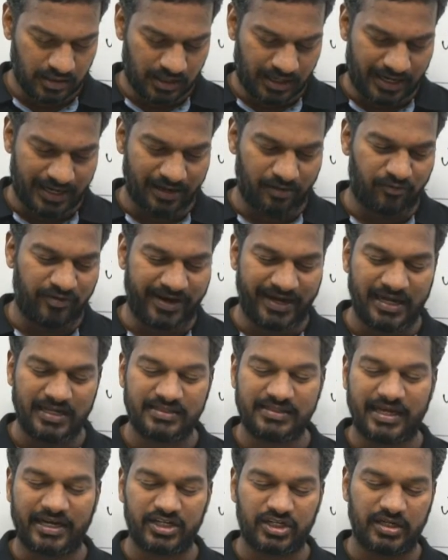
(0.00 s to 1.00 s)
And final
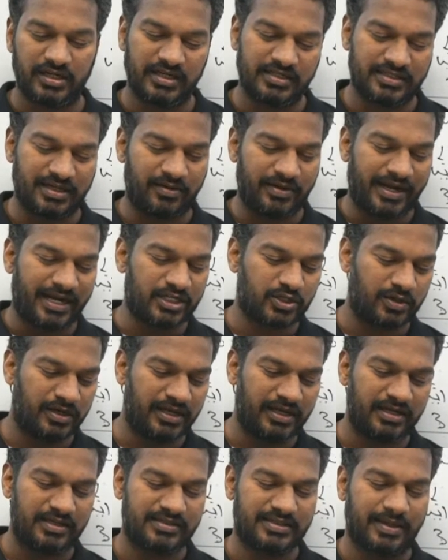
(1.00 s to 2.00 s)
section is our
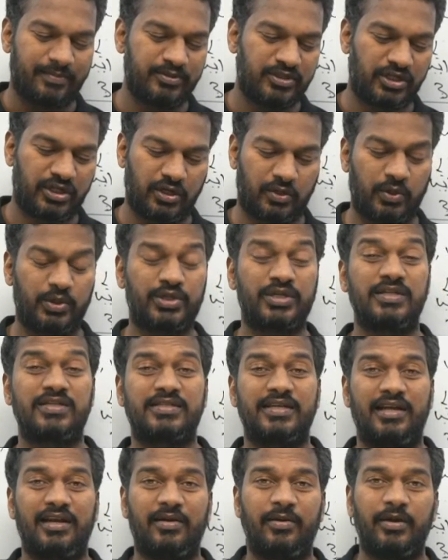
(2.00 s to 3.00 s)
actually subjective
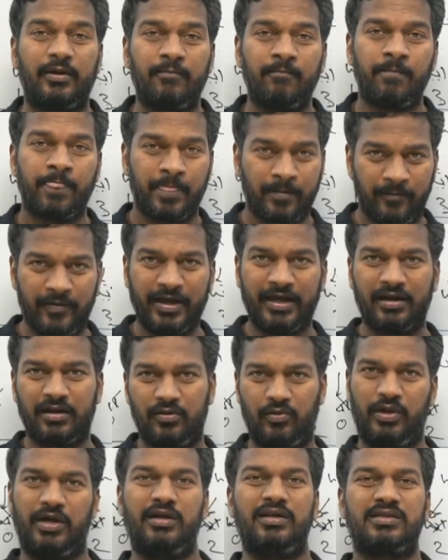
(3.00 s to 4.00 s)
questions, where
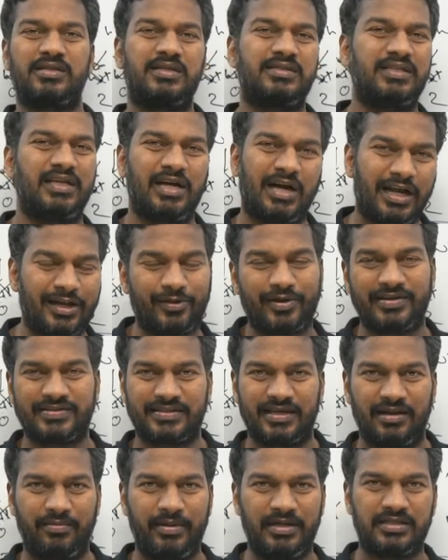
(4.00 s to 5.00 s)
we are discussing all our
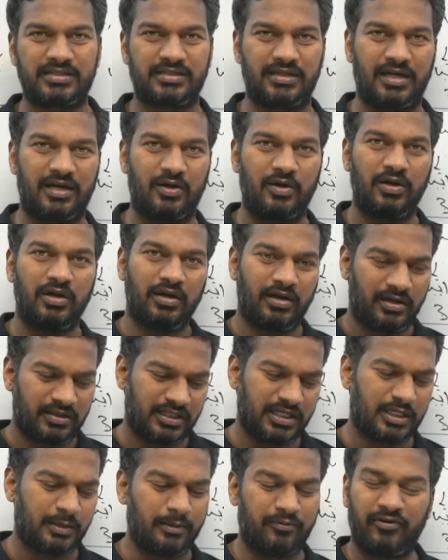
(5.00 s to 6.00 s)
assignments now
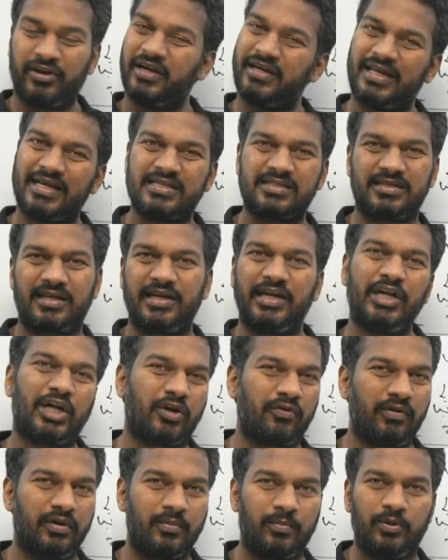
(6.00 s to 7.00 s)
that for a test or
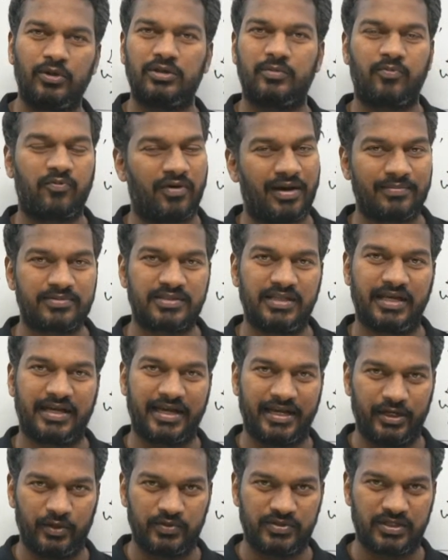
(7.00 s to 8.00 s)
interview, both forms they
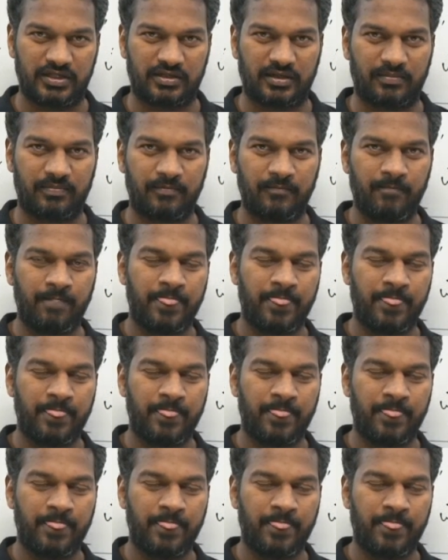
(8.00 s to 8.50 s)
can use it up.